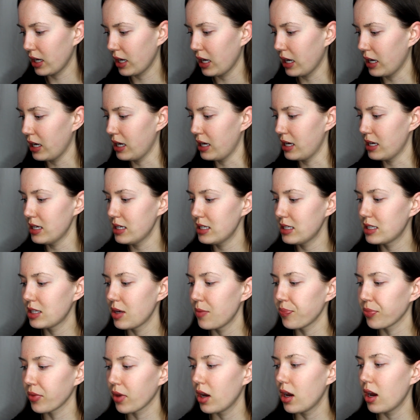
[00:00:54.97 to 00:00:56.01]
is
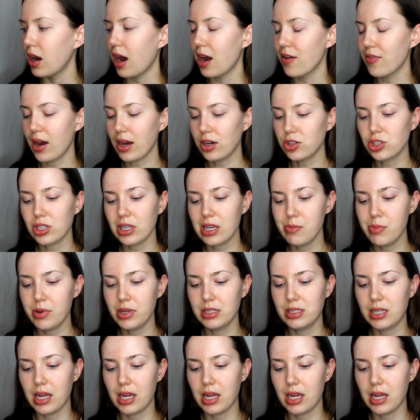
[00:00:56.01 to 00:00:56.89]
I've actually been